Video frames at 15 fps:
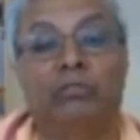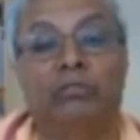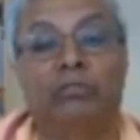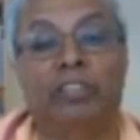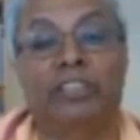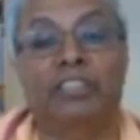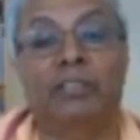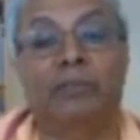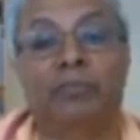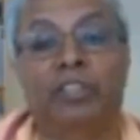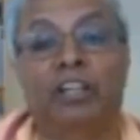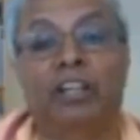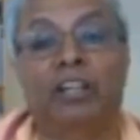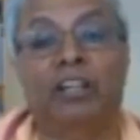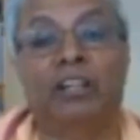
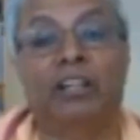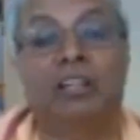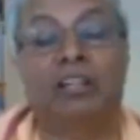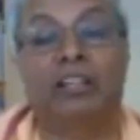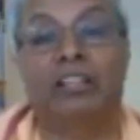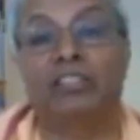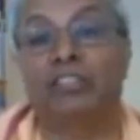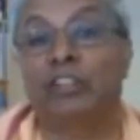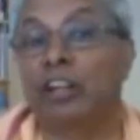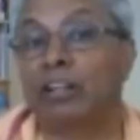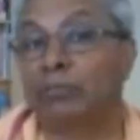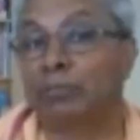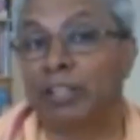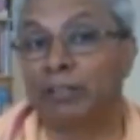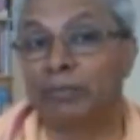Vikshipta is
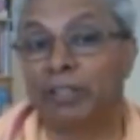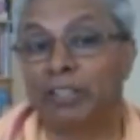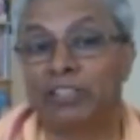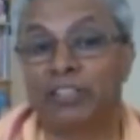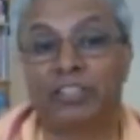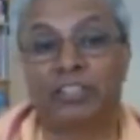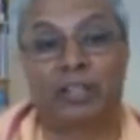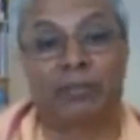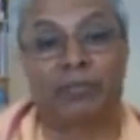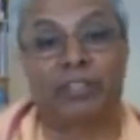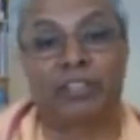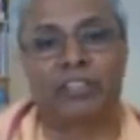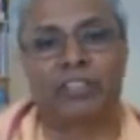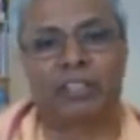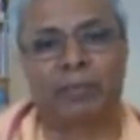not very much disturbed.
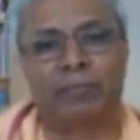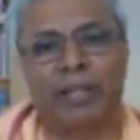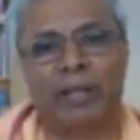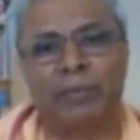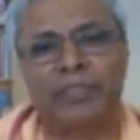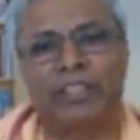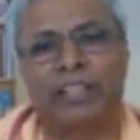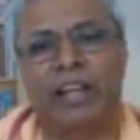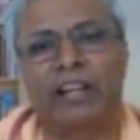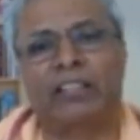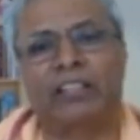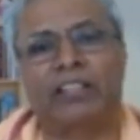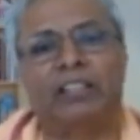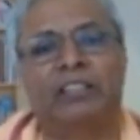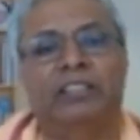It is sometimes
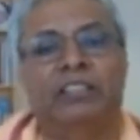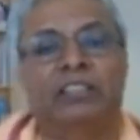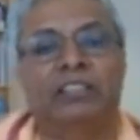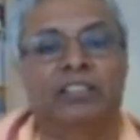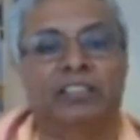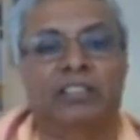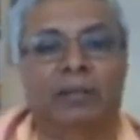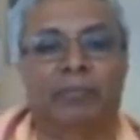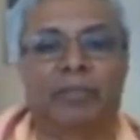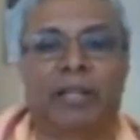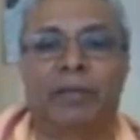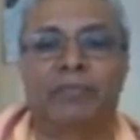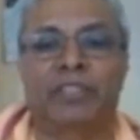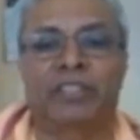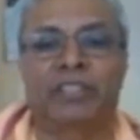scattered,
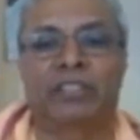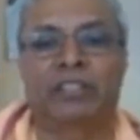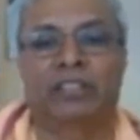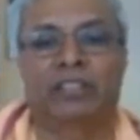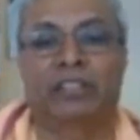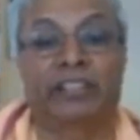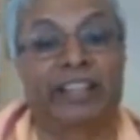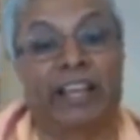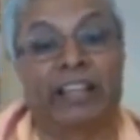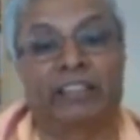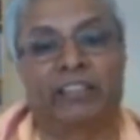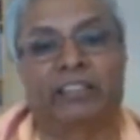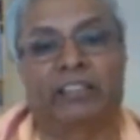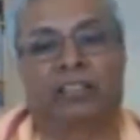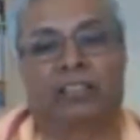sometimes
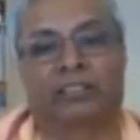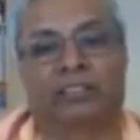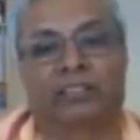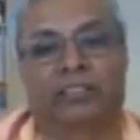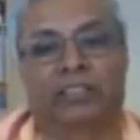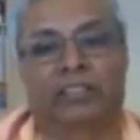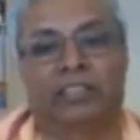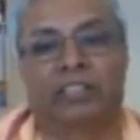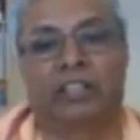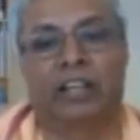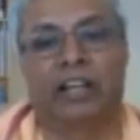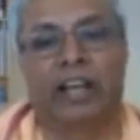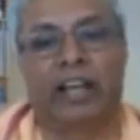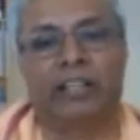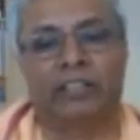gathered.
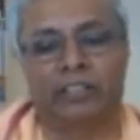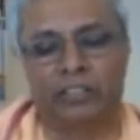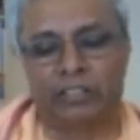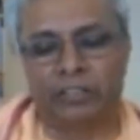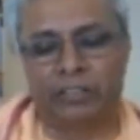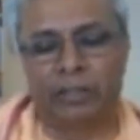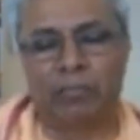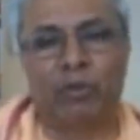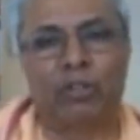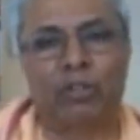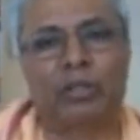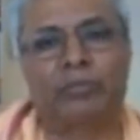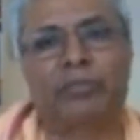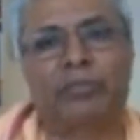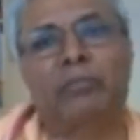And this is the
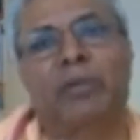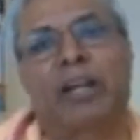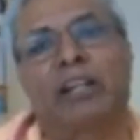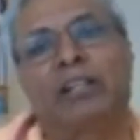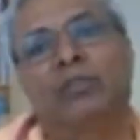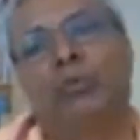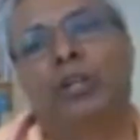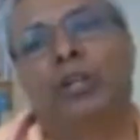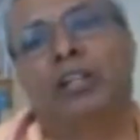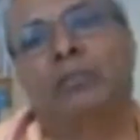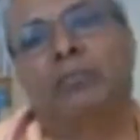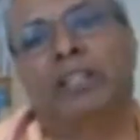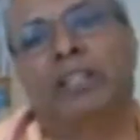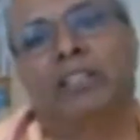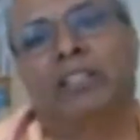mode of the mind
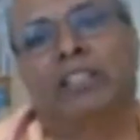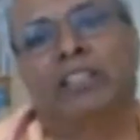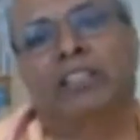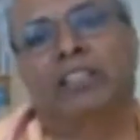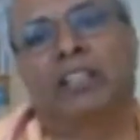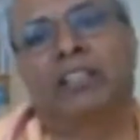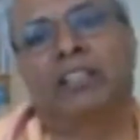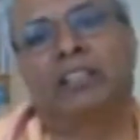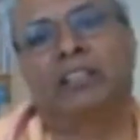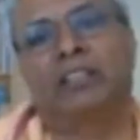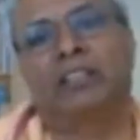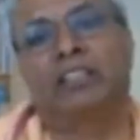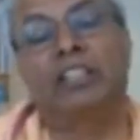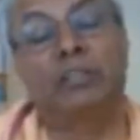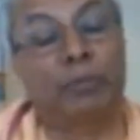when meditation
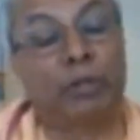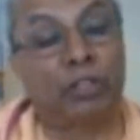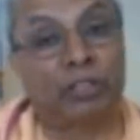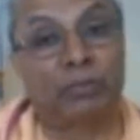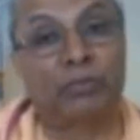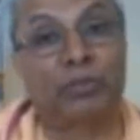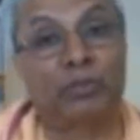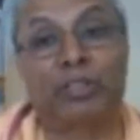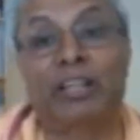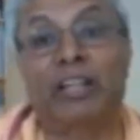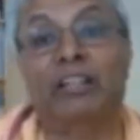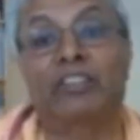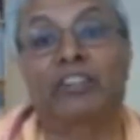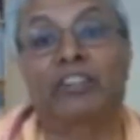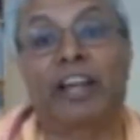is possible. We
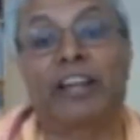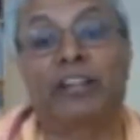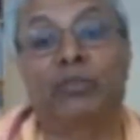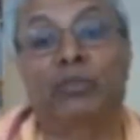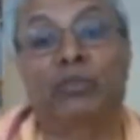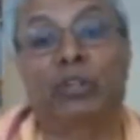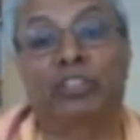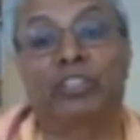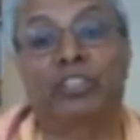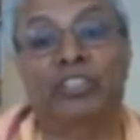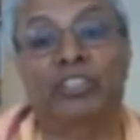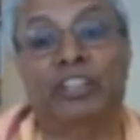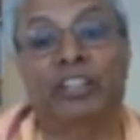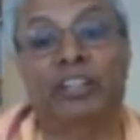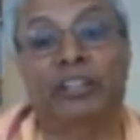can try to
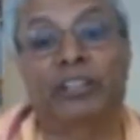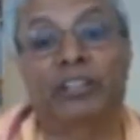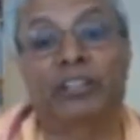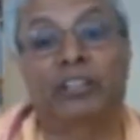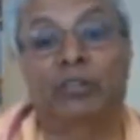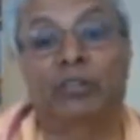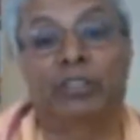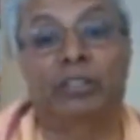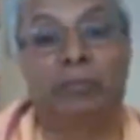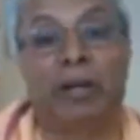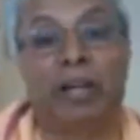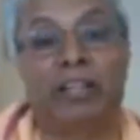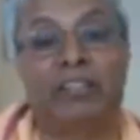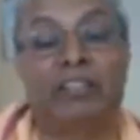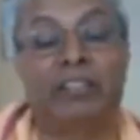concentrate. When the
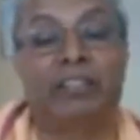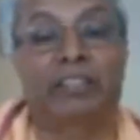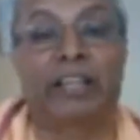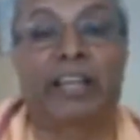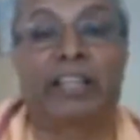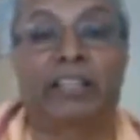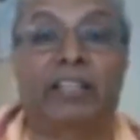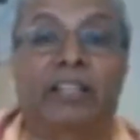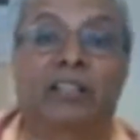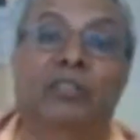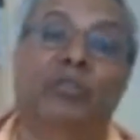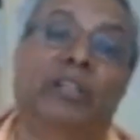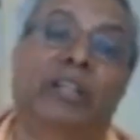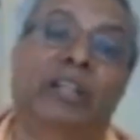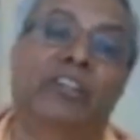mind is gathered,
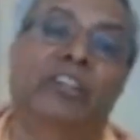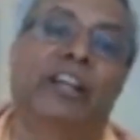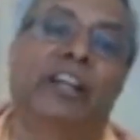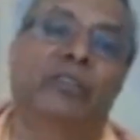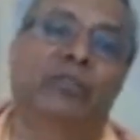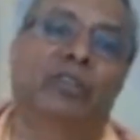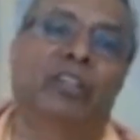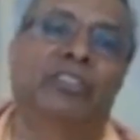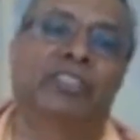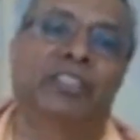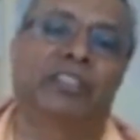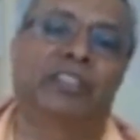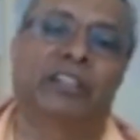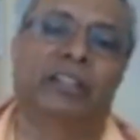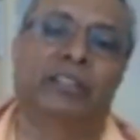we can try to
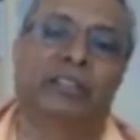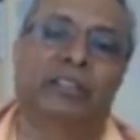concentrate.